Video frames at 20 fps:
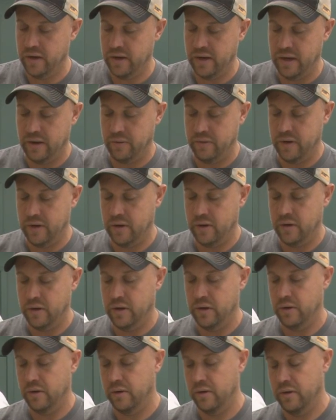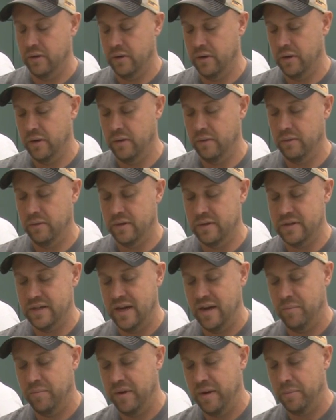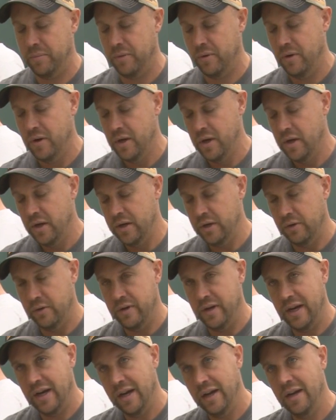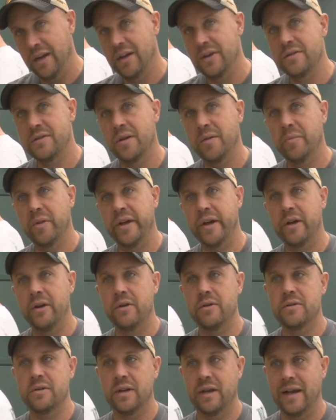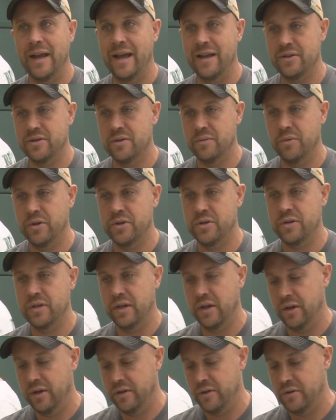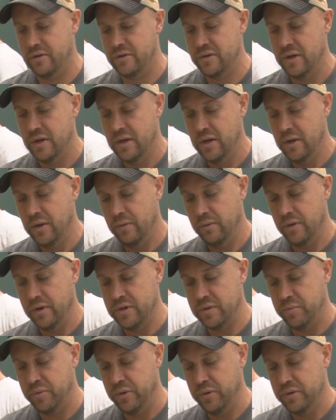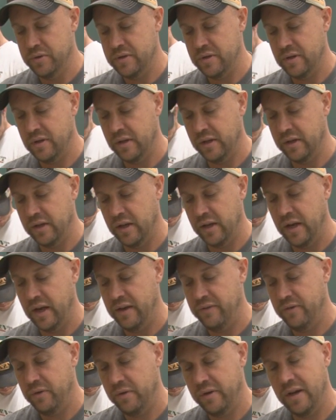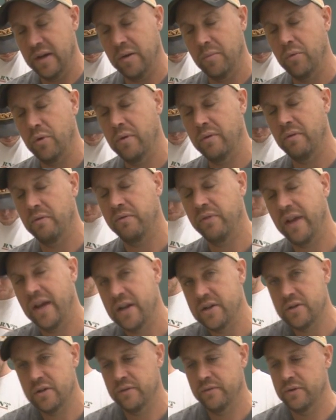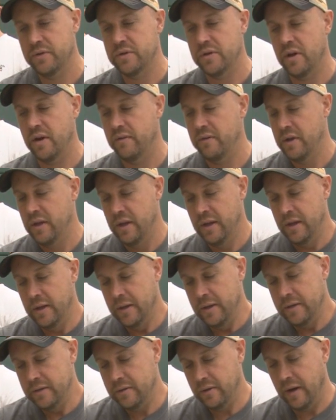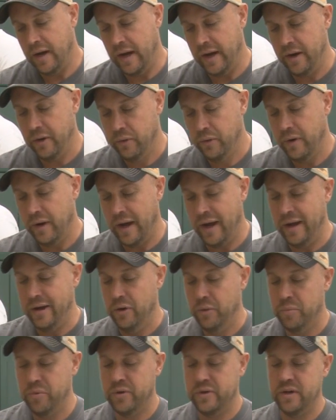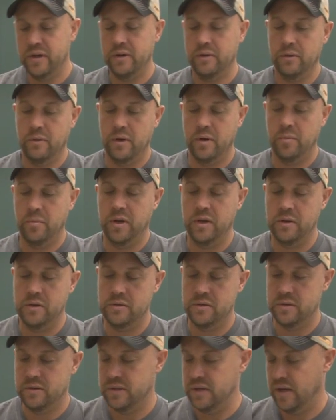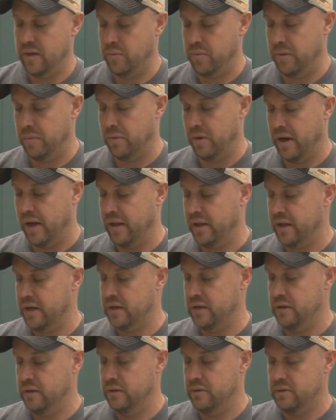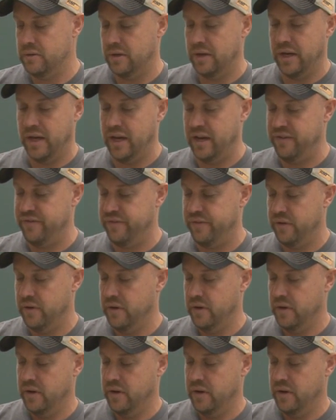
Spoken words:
it down there, the sandpaper, you're digging into some layers and not so much the others, whereas opposed to the knife, you're taking more of a flat surface off. So I don't particularly recommend using sandpaper. I like to use a knife